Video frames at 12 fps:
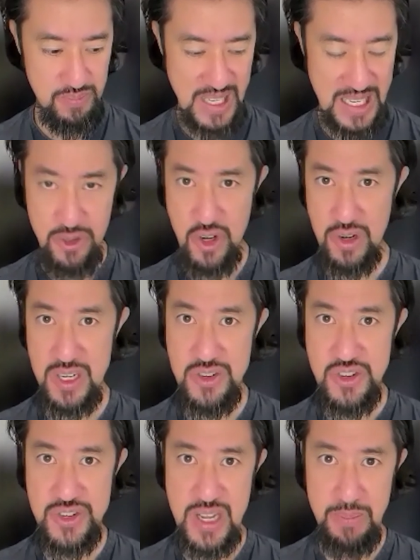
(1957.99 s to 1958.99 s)
that
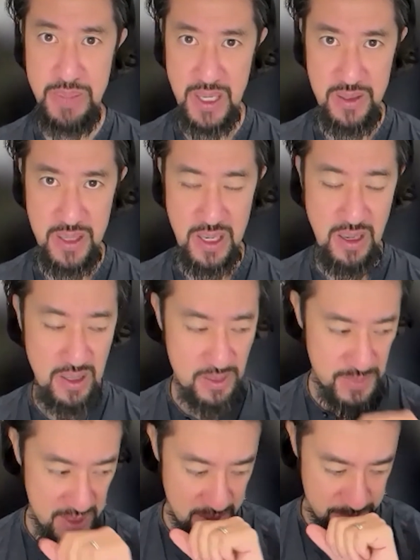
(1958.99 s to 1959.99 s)
Turkish empire, that
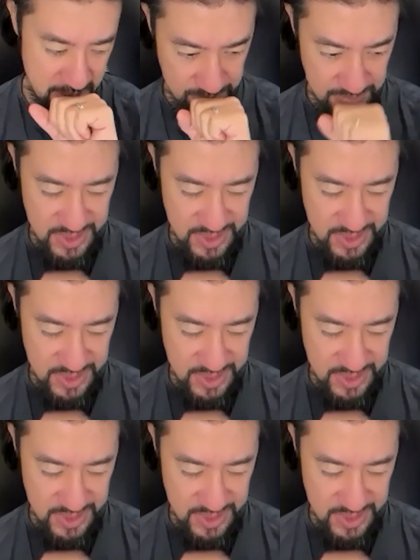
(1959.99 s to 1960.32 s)
Ottoman empire.